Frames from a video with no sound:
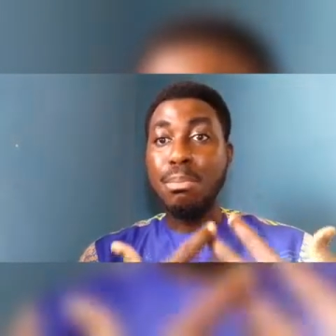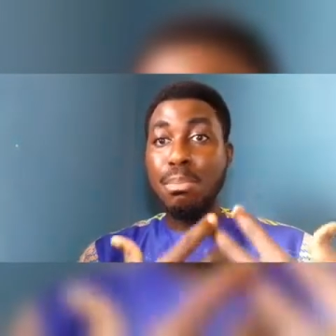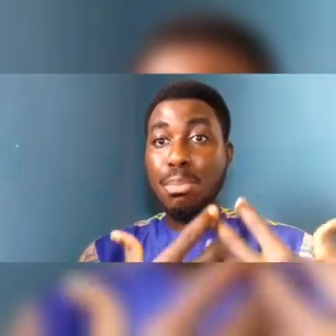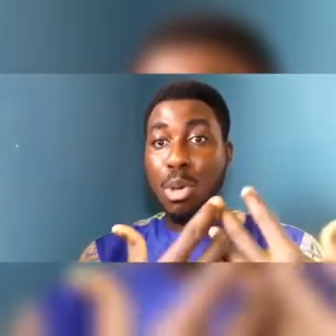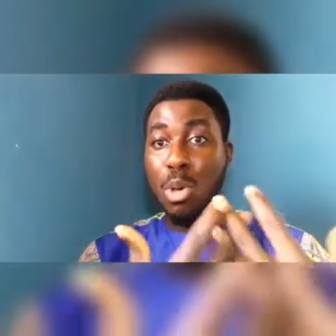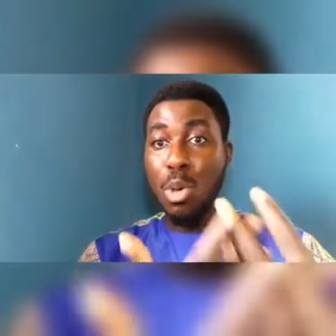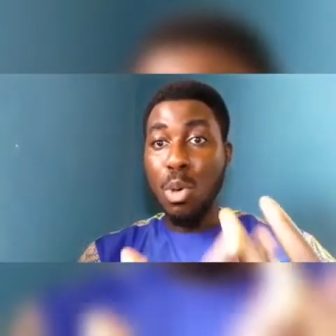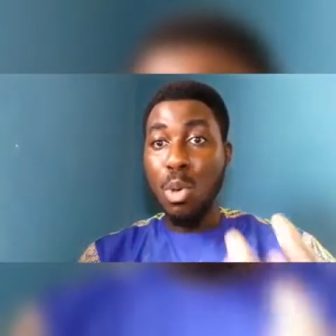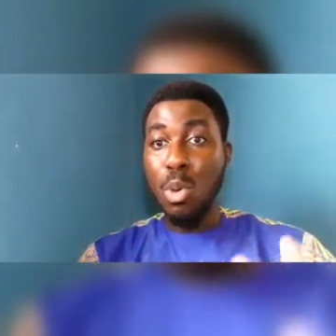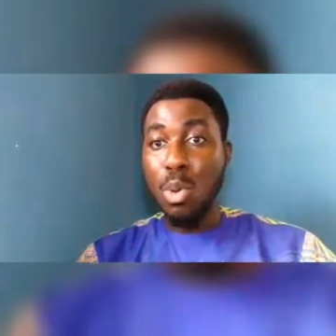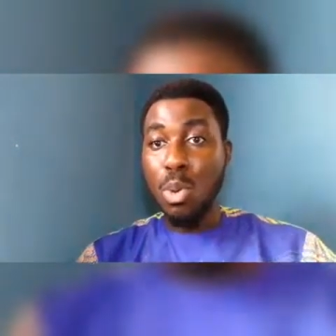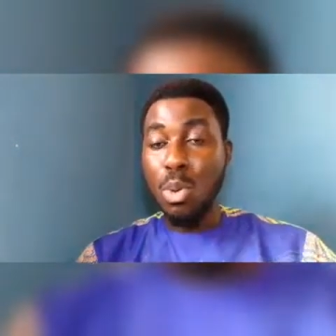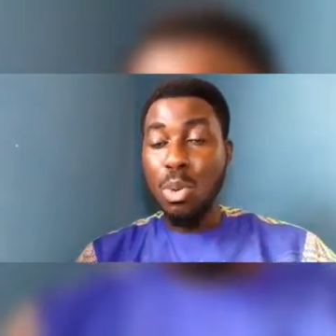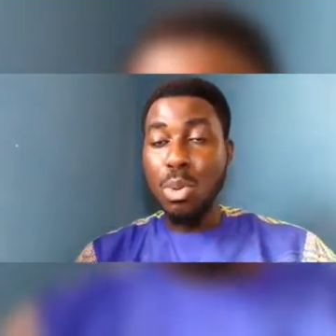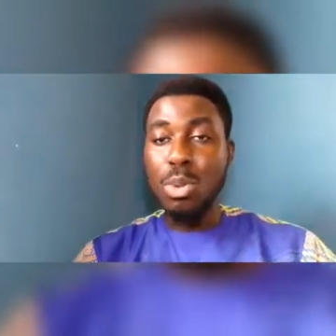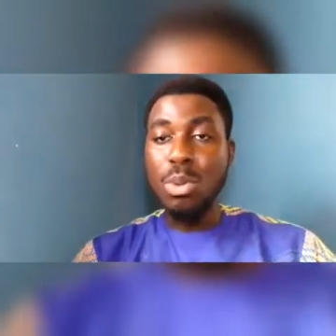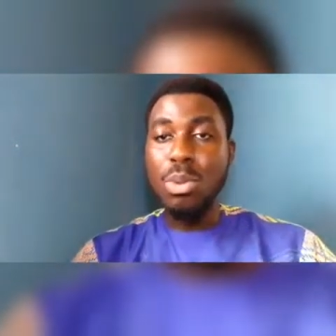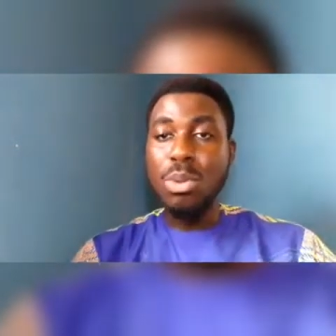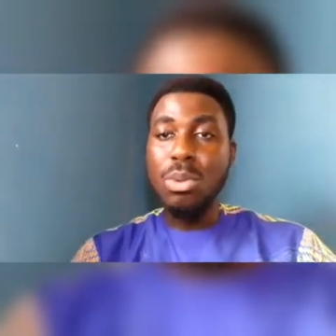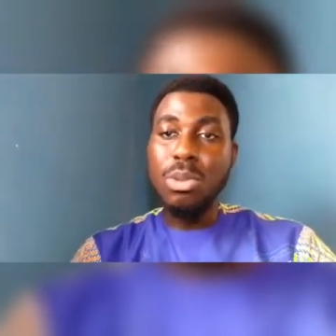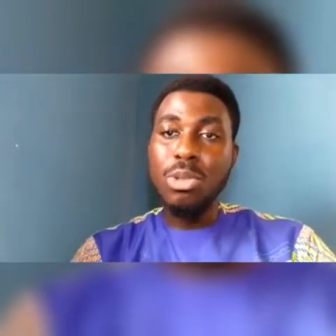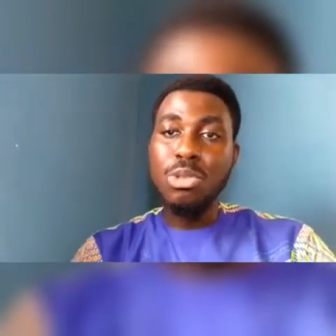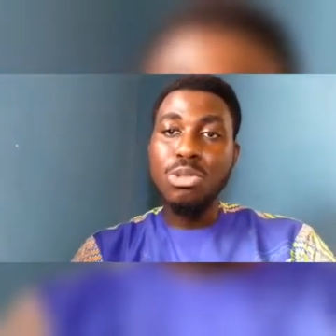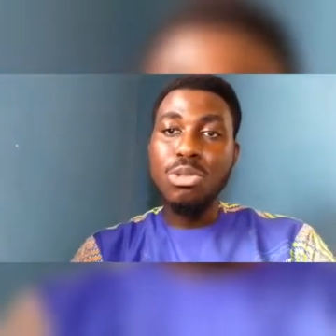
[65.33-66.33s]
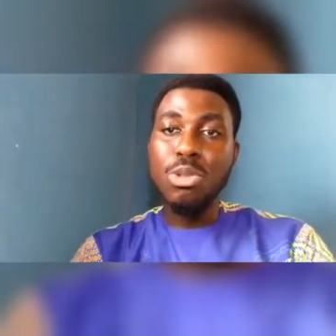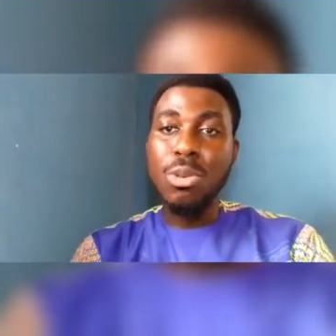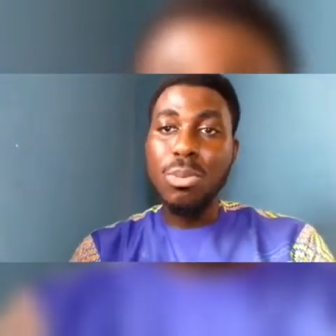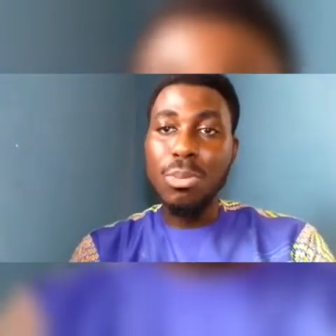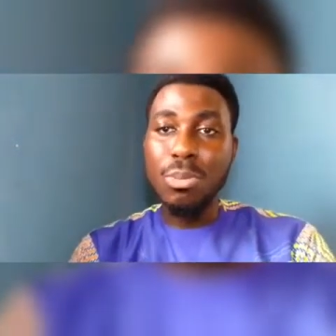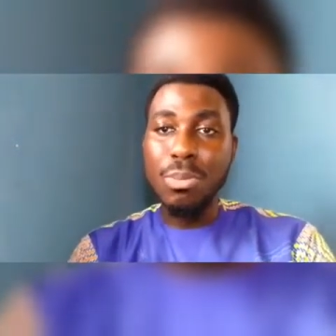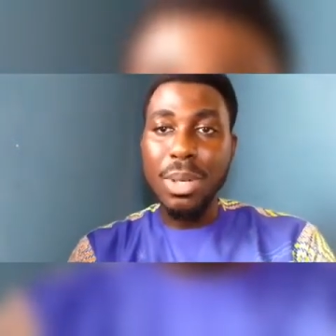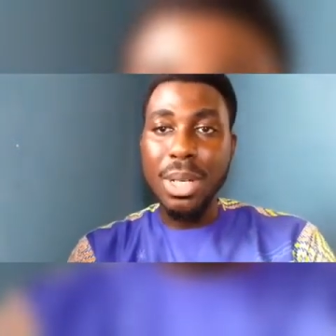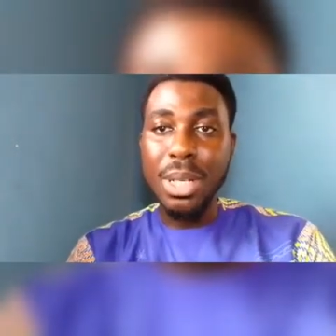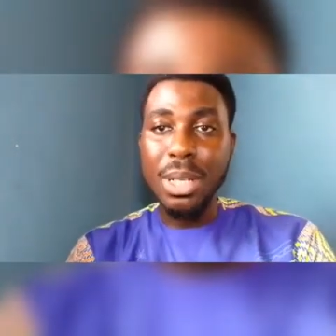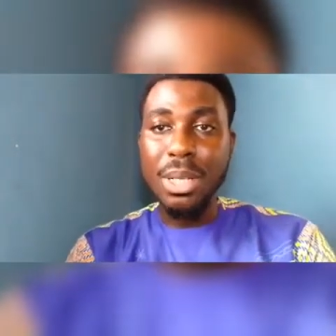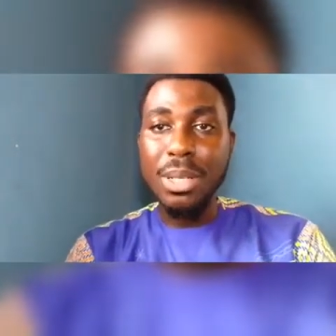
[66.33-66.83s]
blow
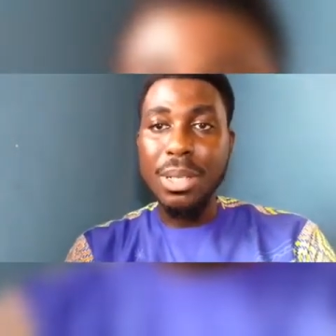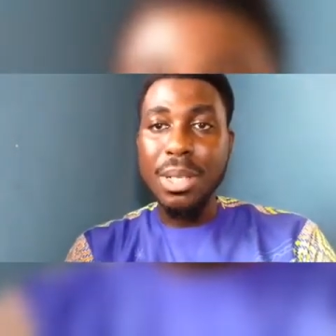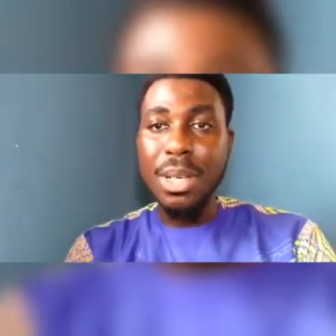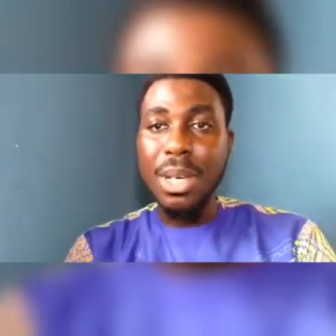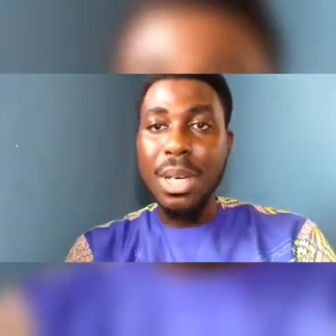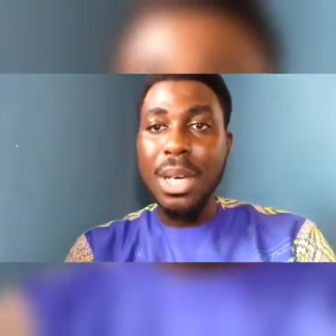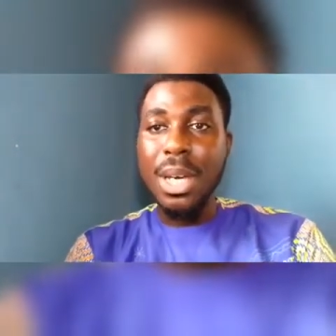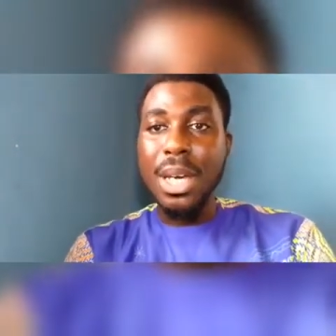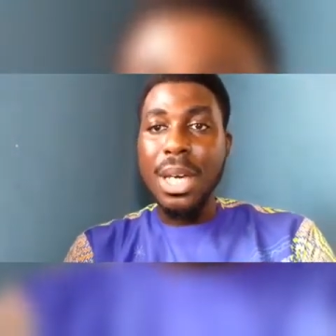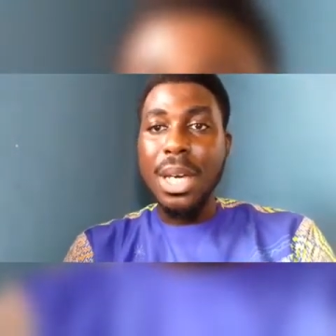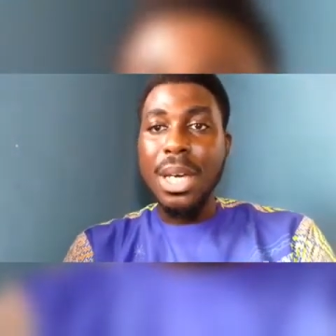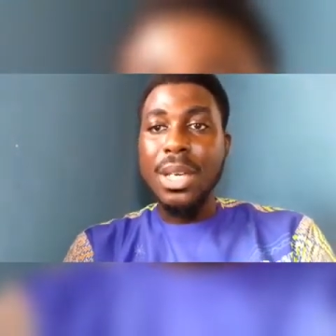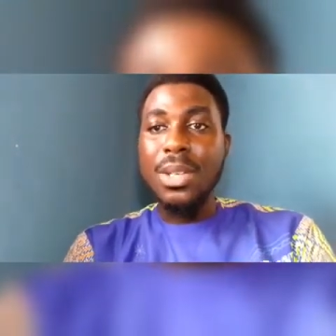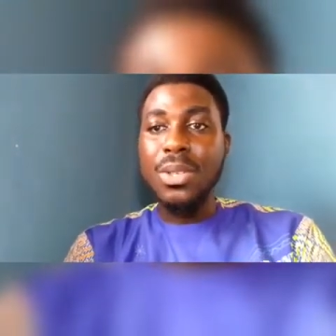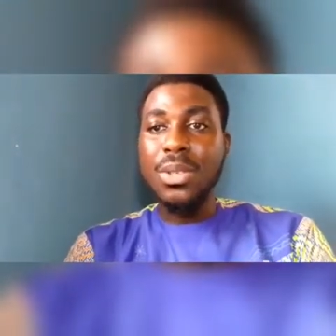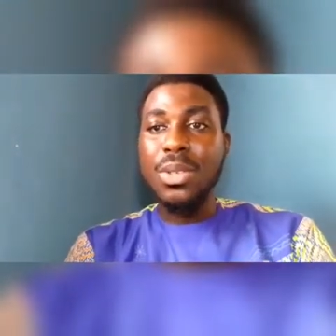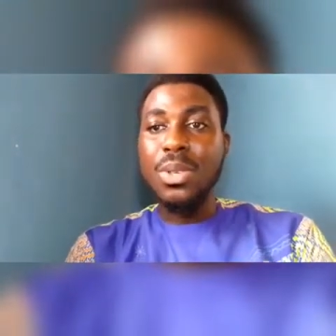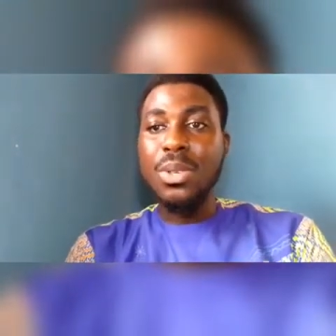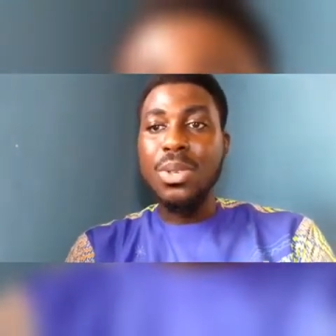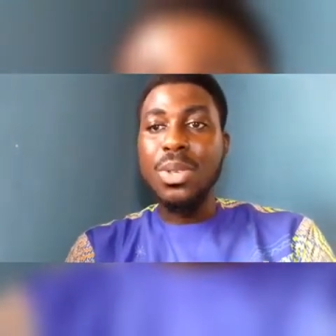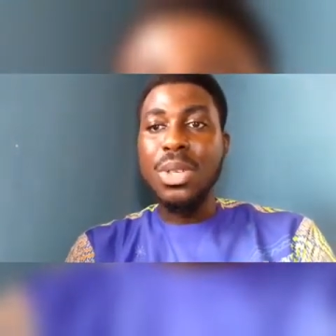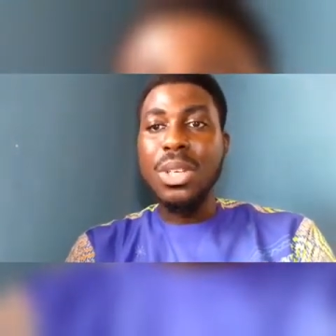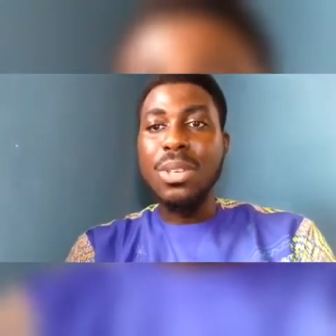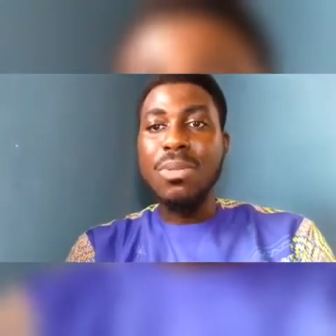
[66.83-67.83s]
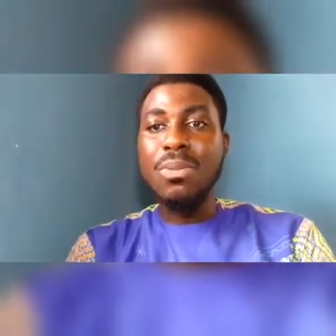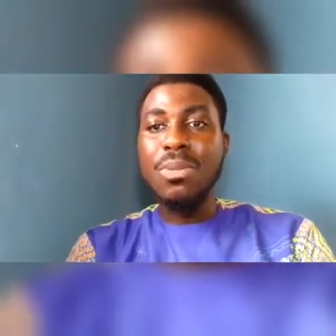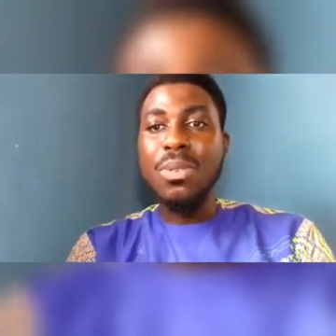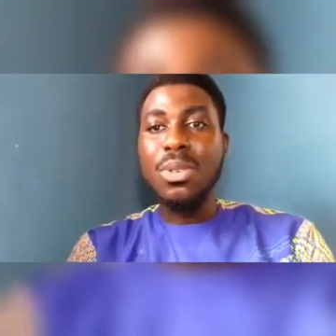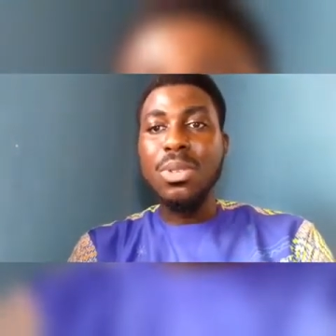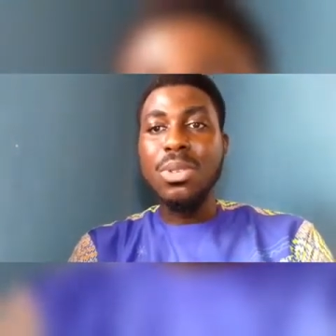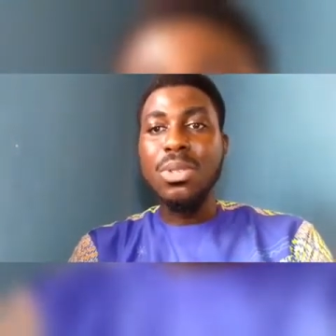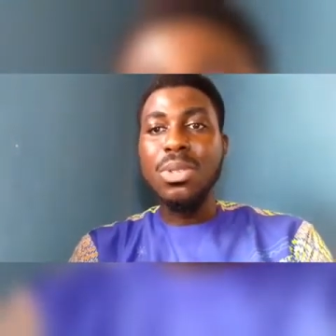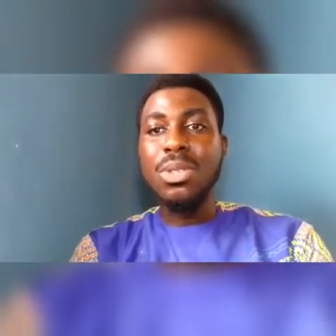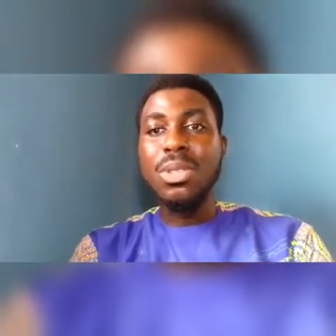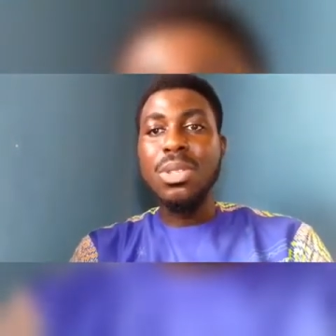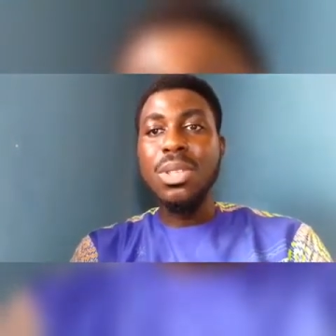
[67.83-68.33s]
trumpet. He's going to give
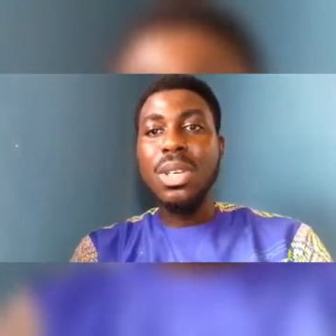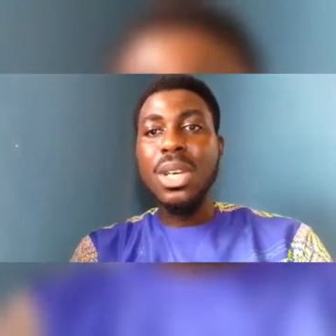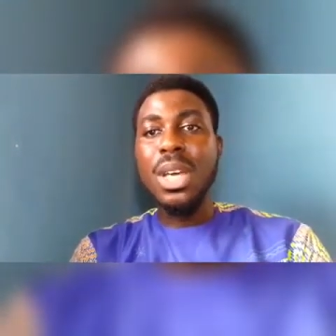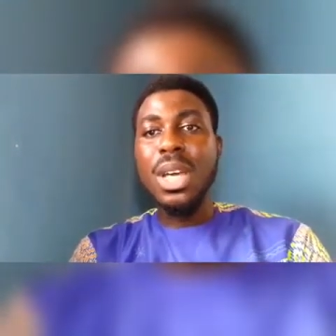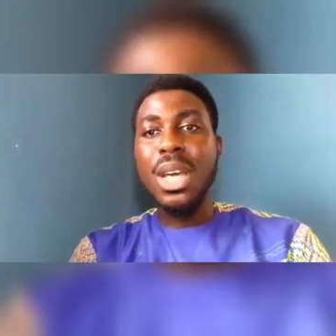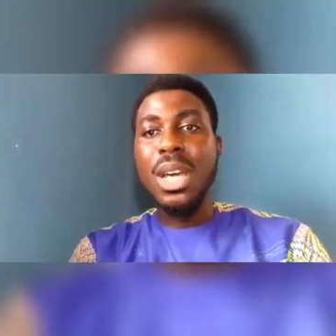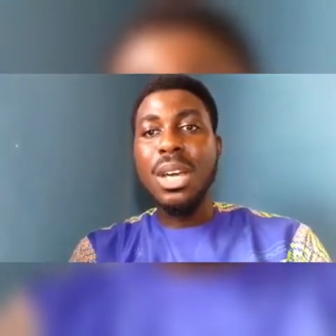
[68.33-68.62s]
us